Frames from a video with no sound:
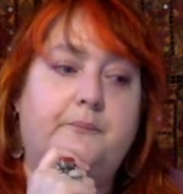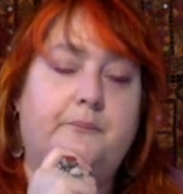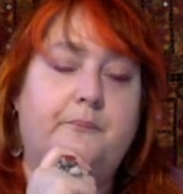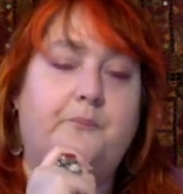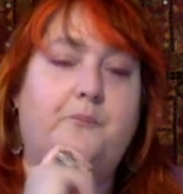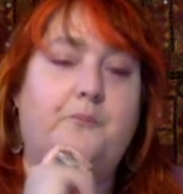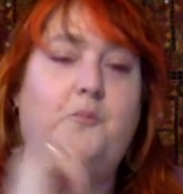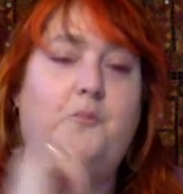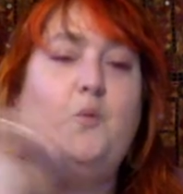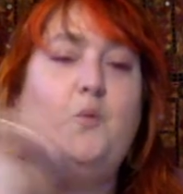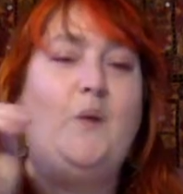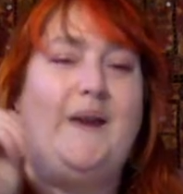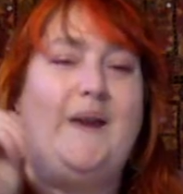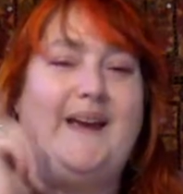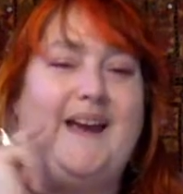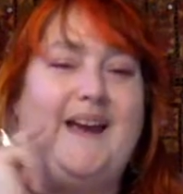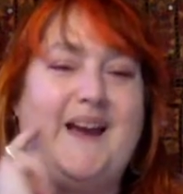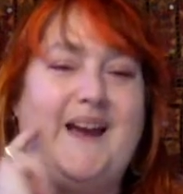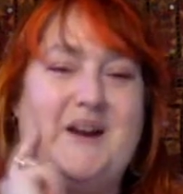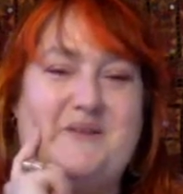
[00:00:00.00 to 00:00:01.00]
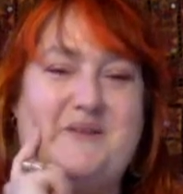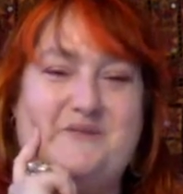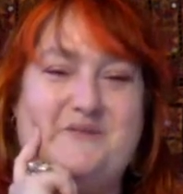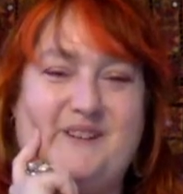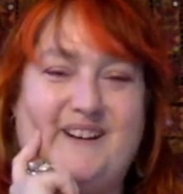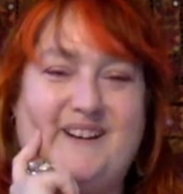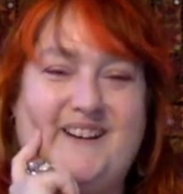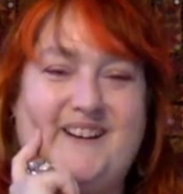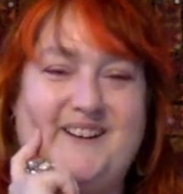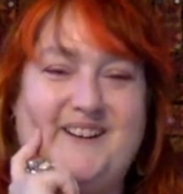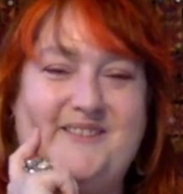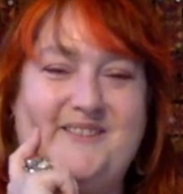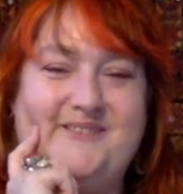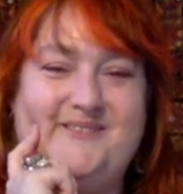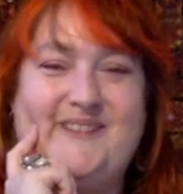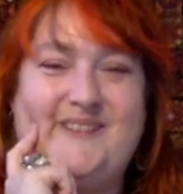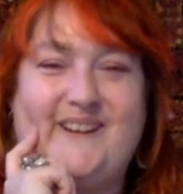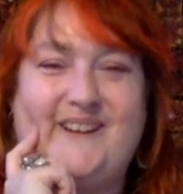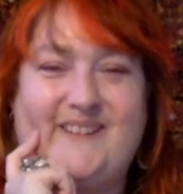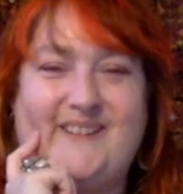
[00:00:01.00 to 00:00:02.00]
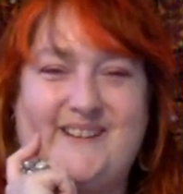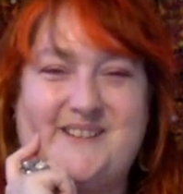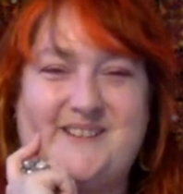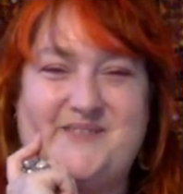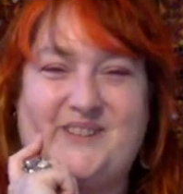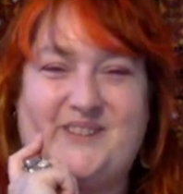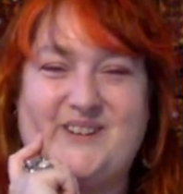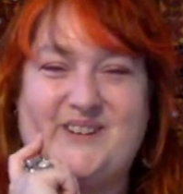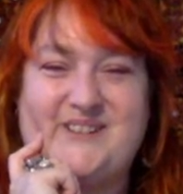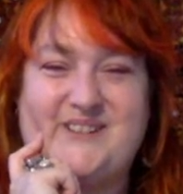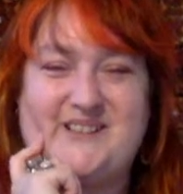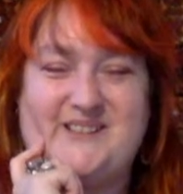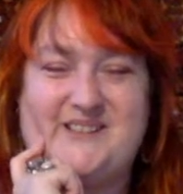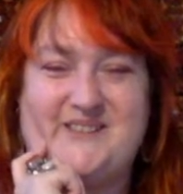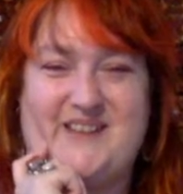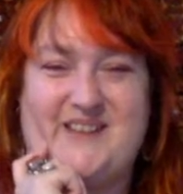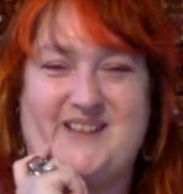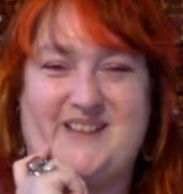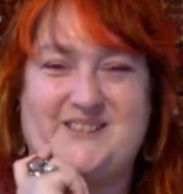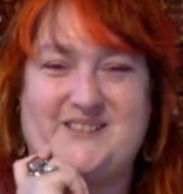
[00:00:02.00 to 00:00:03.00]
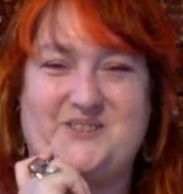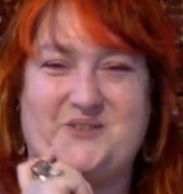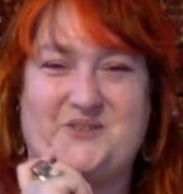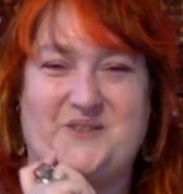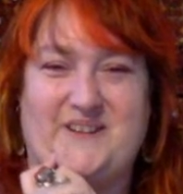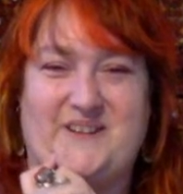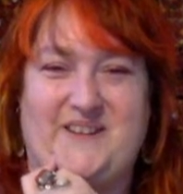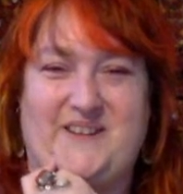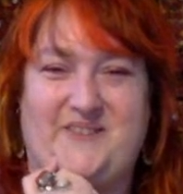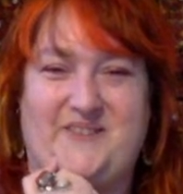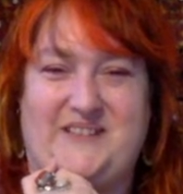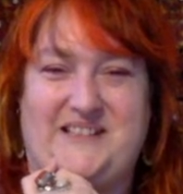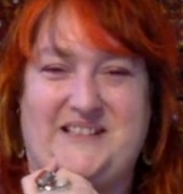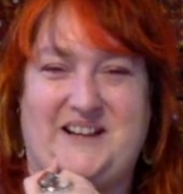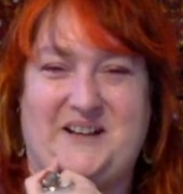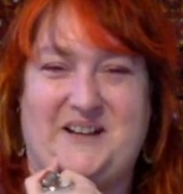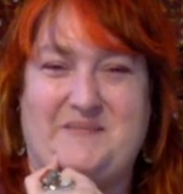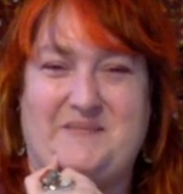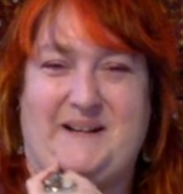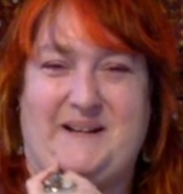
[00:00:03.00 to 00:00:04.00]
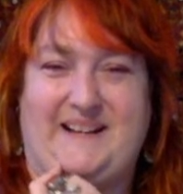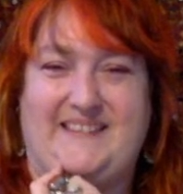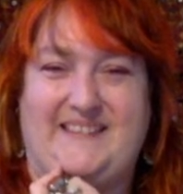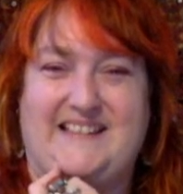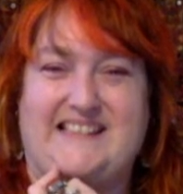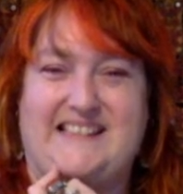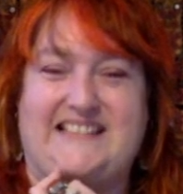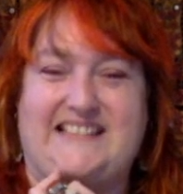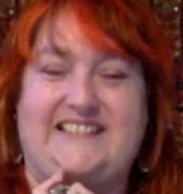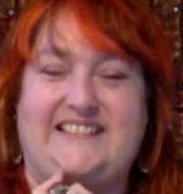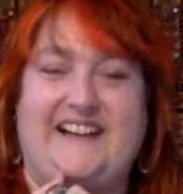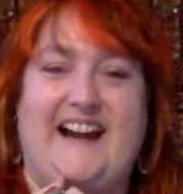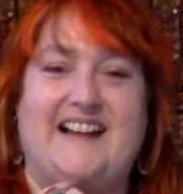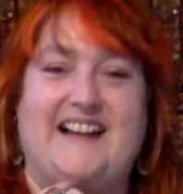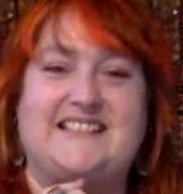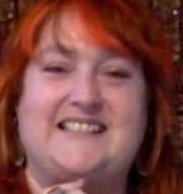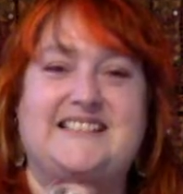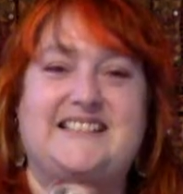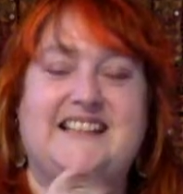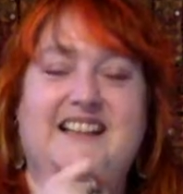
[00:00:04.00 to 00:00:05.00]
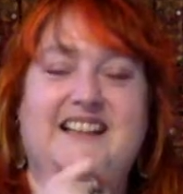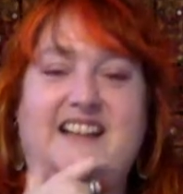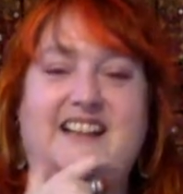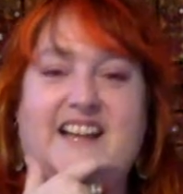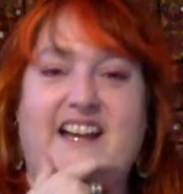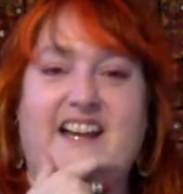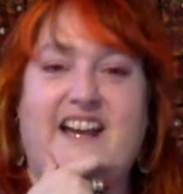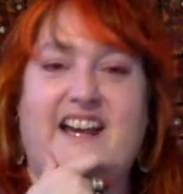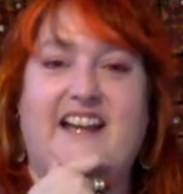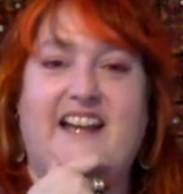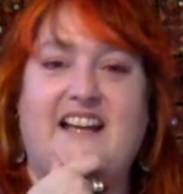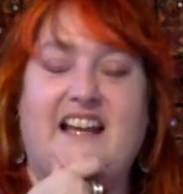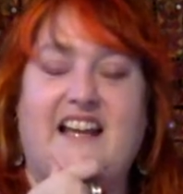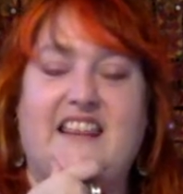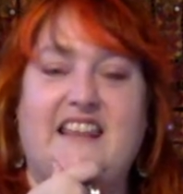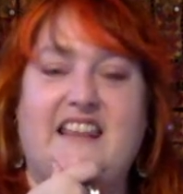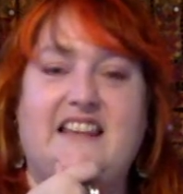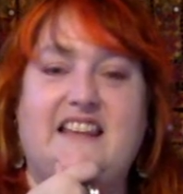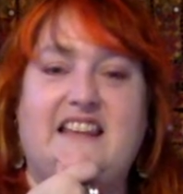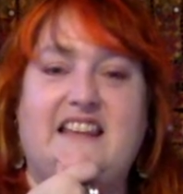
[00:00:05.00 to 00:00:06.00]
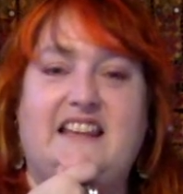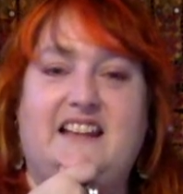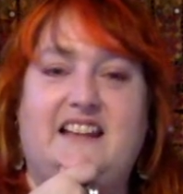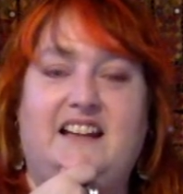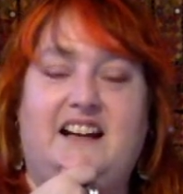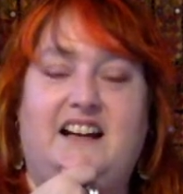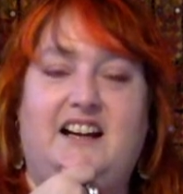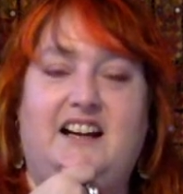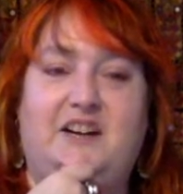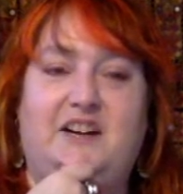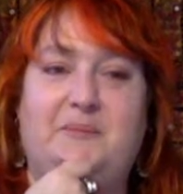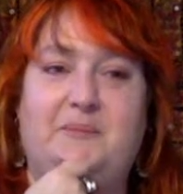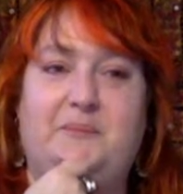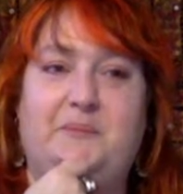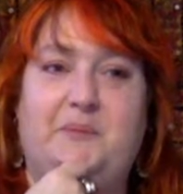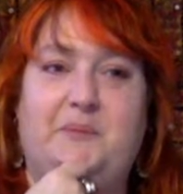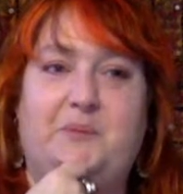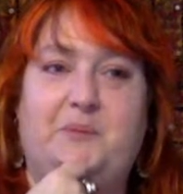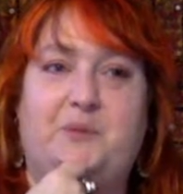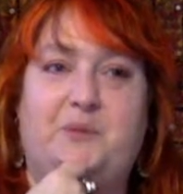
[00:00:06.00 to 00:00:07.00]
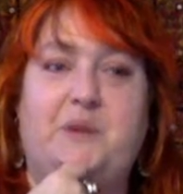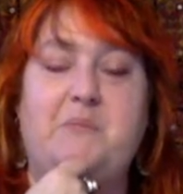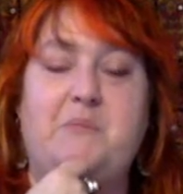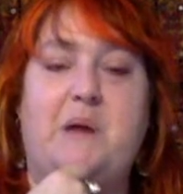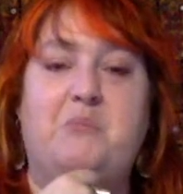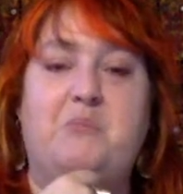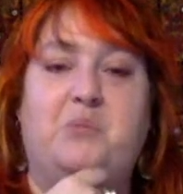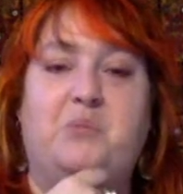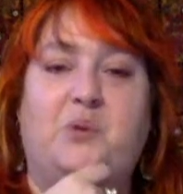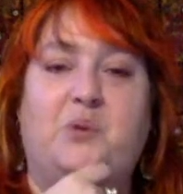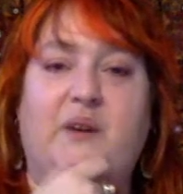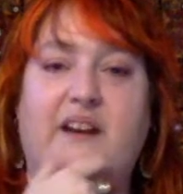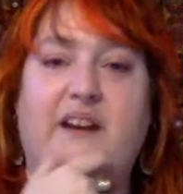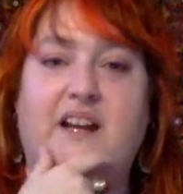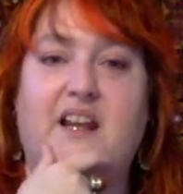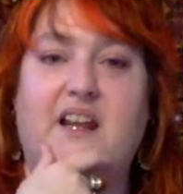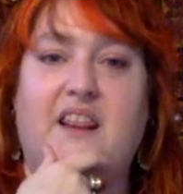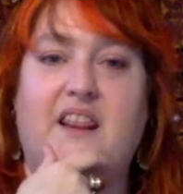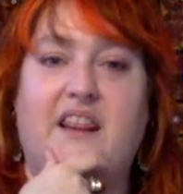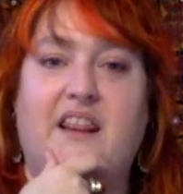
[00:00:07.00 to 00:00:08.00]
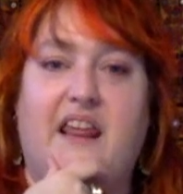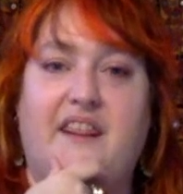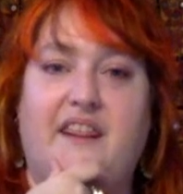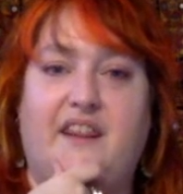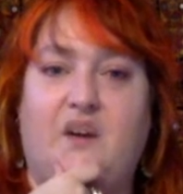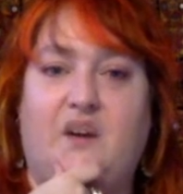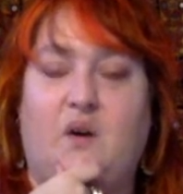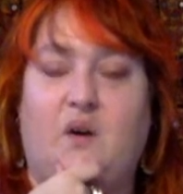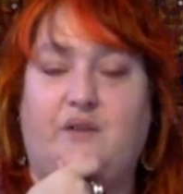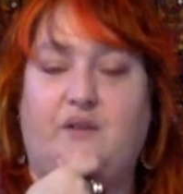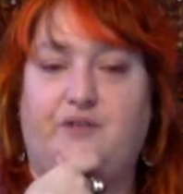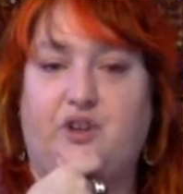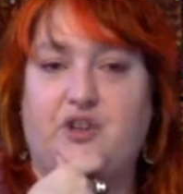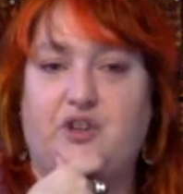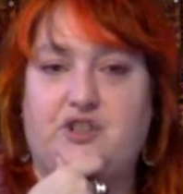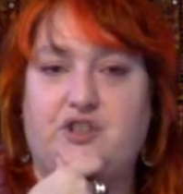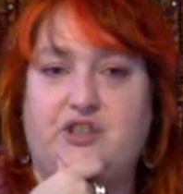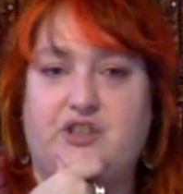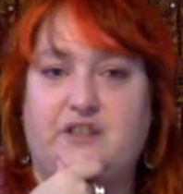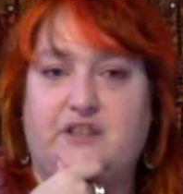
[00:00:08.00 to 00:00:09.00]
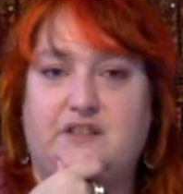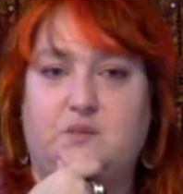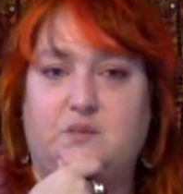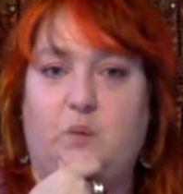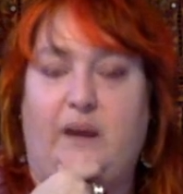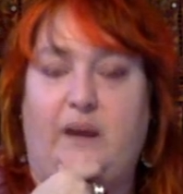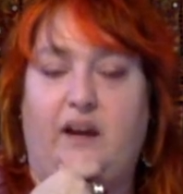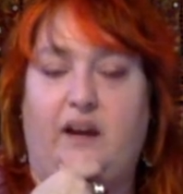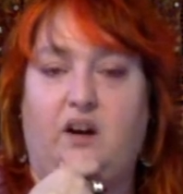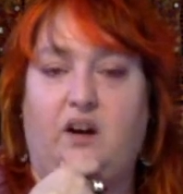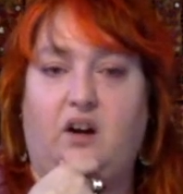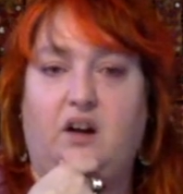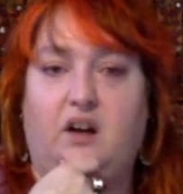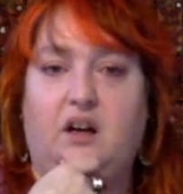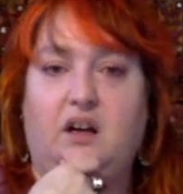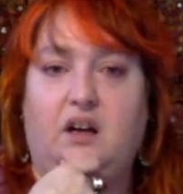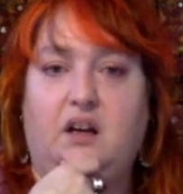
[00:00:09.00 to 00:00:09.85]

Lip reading: We have various versions of that story that we talk about in this class. And I think that remembering that there are versions where